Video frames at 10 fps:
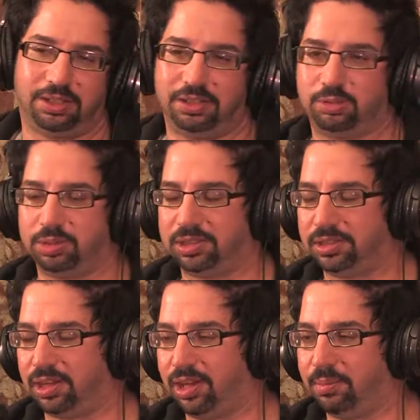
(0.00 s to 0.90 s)
This was the
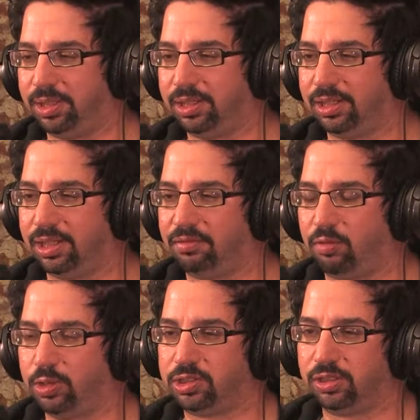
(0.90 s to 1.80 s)
time, and
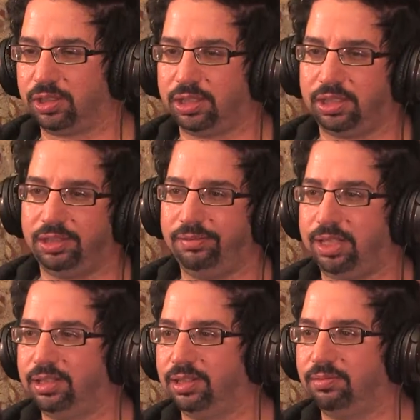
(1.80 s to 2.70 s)
unfortunately
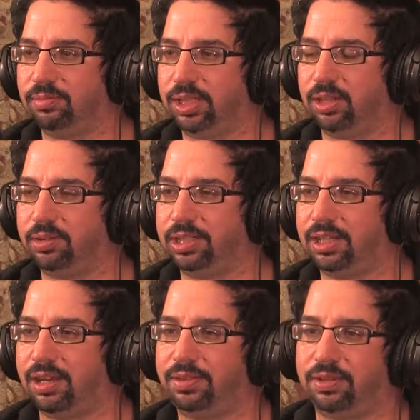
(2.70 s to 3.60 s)
he didn't
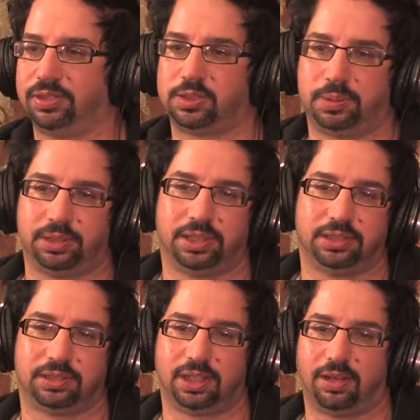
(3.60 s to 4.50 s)
have enough
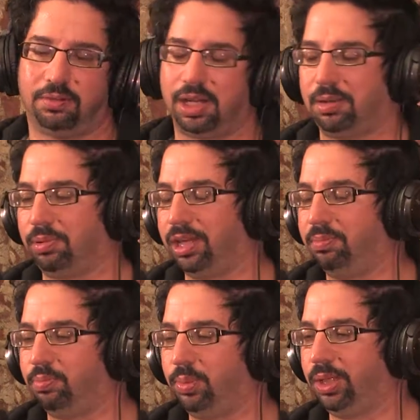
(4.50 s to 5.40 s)
experience, and
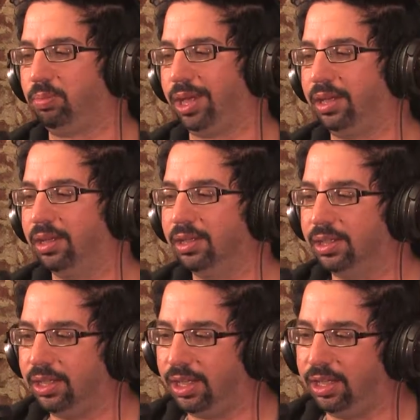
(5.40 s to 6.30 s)

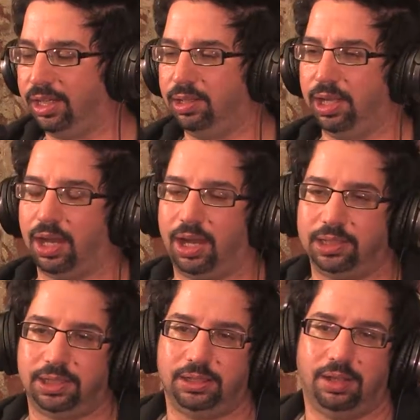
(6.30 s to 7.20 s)
he
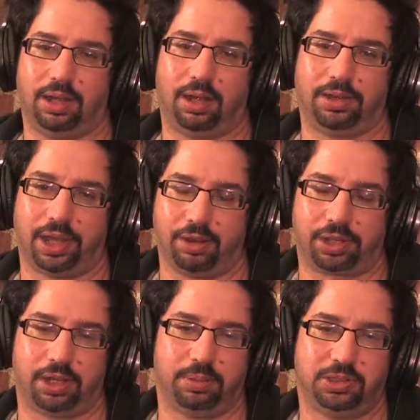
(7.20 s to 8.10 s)
did the
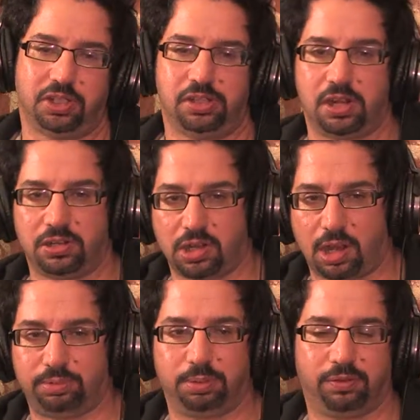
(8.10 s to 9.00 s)
healthcare, but he should have done a
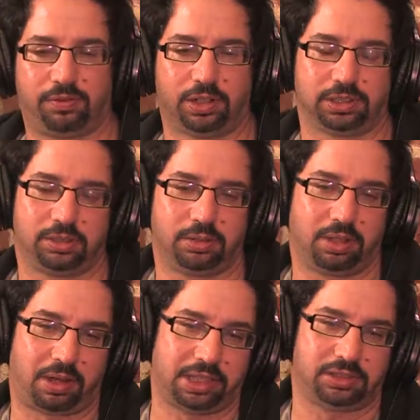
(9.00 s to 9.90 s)
jobs bill first. So
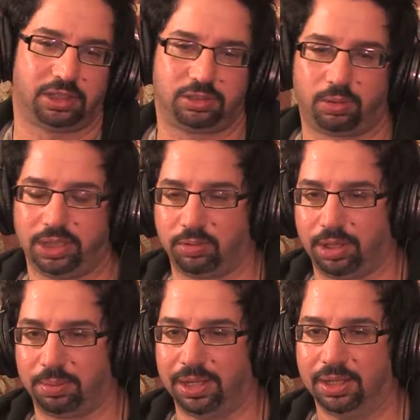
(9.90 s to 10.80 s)
hindsight's
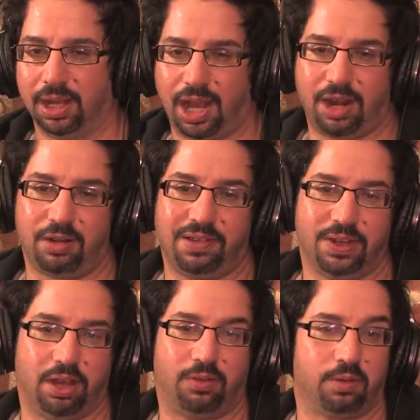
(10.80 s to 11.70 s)
2020, but I don't even
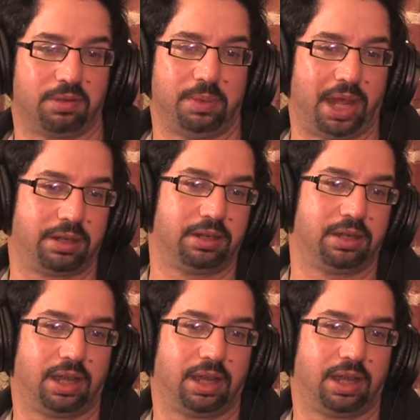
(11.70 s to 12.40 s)
know if it would have mattered.